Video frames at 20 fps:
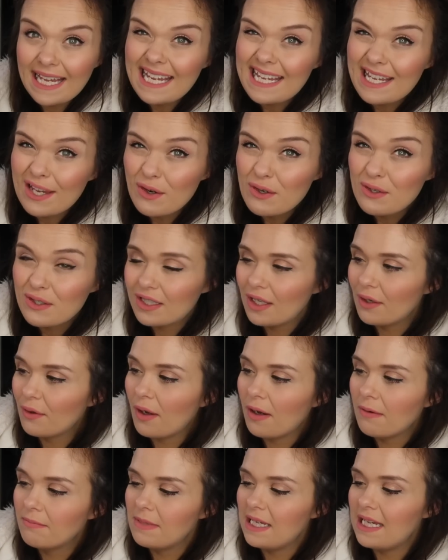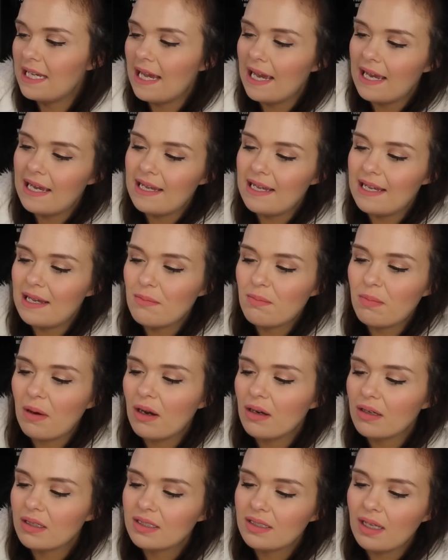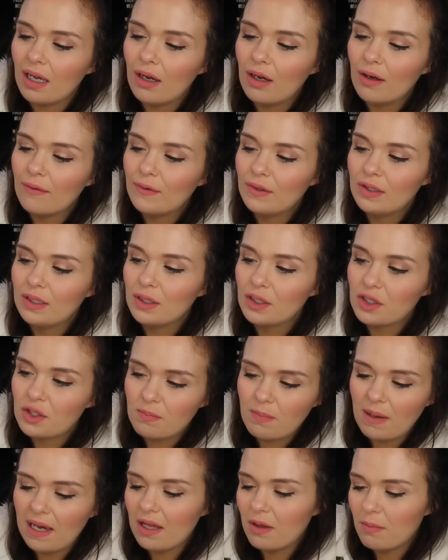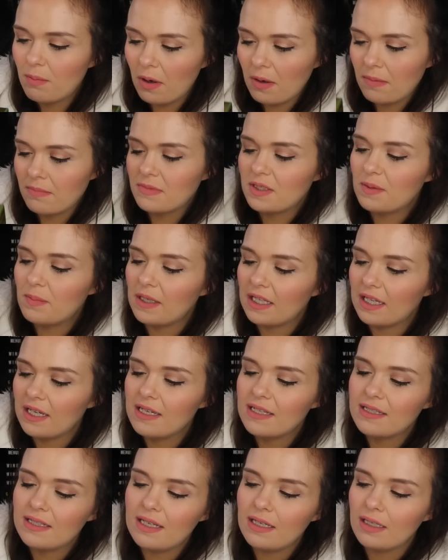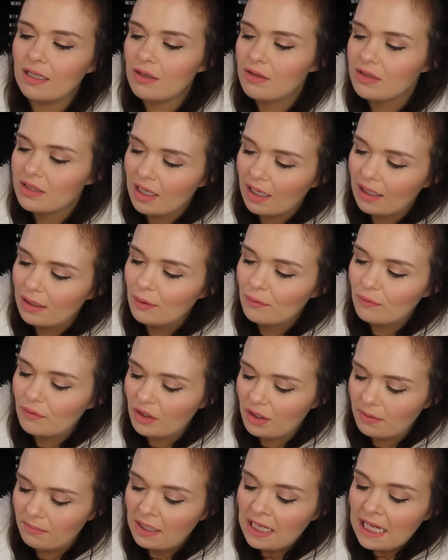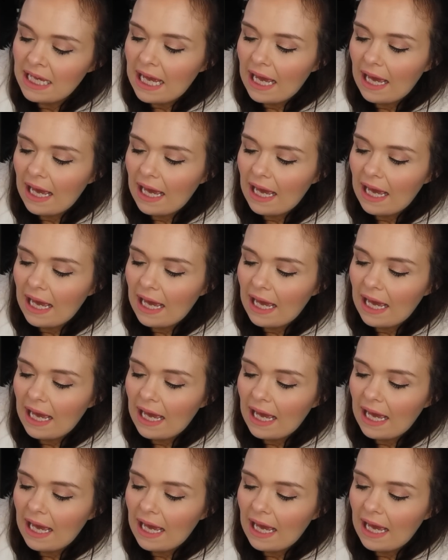He also got me a box of Lush bath bombs because he knows that I love them,